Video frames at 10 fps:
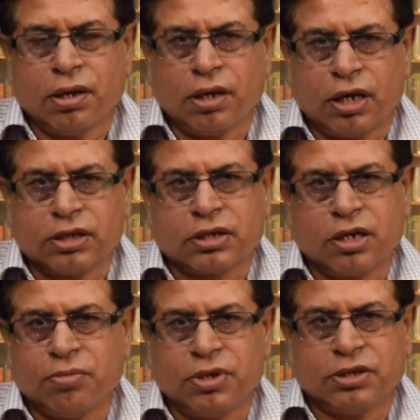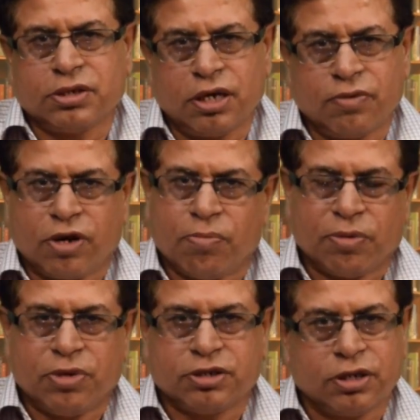alerts can be sent from
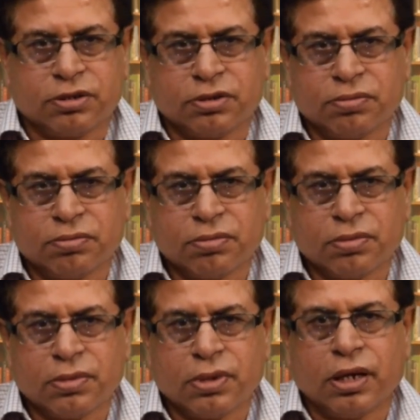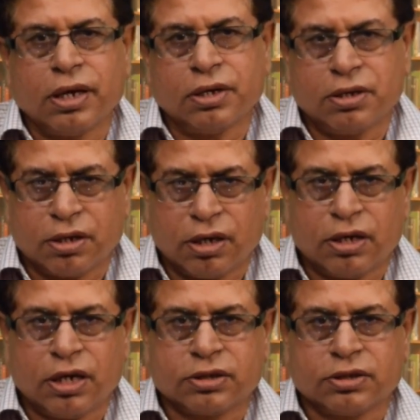publishers, article
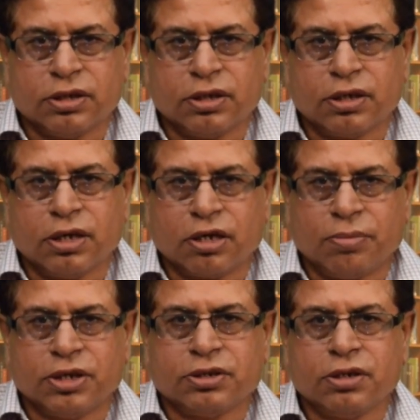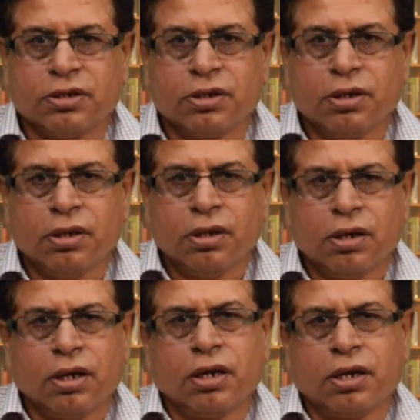indexing databases,
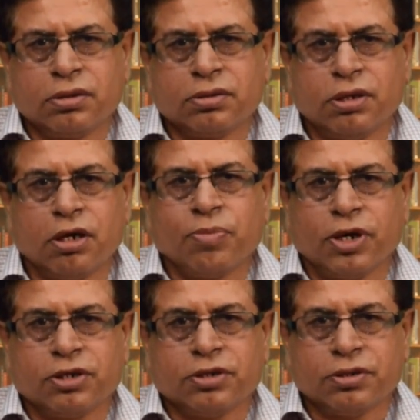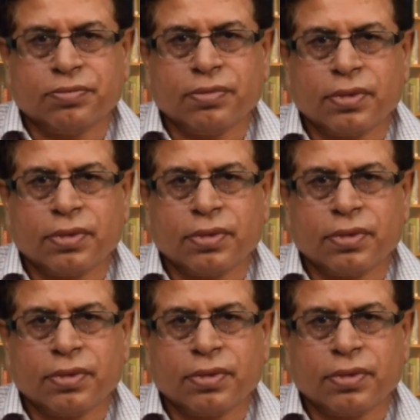or third parties,